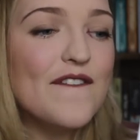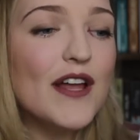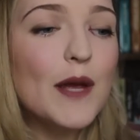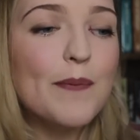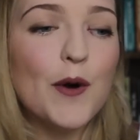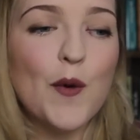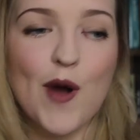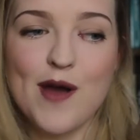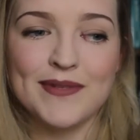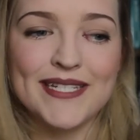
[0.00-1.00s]
Fellow
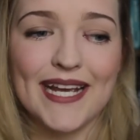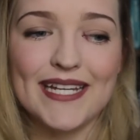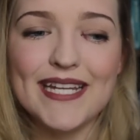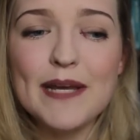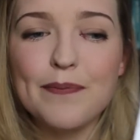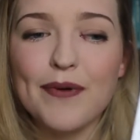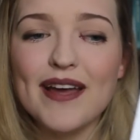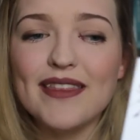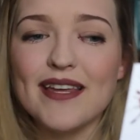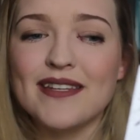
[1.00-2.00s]
bookworms take a deep
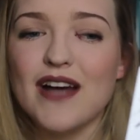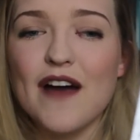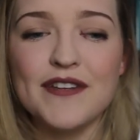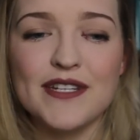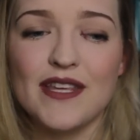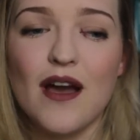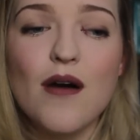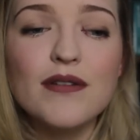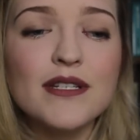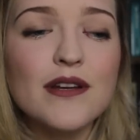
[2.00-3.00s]
breath and dive into the
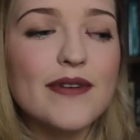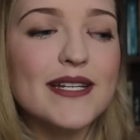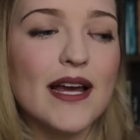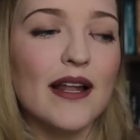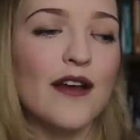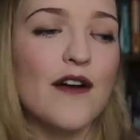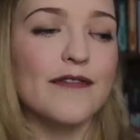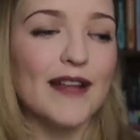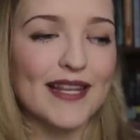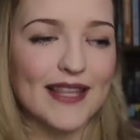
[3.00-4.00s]
alternate retelling
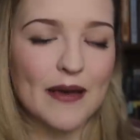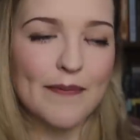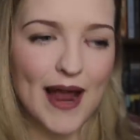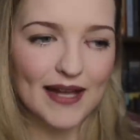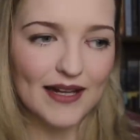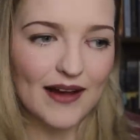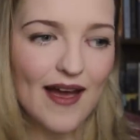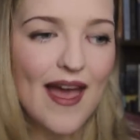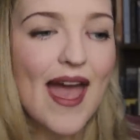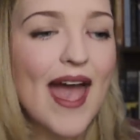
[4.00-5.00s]
of Vlad the Impaler.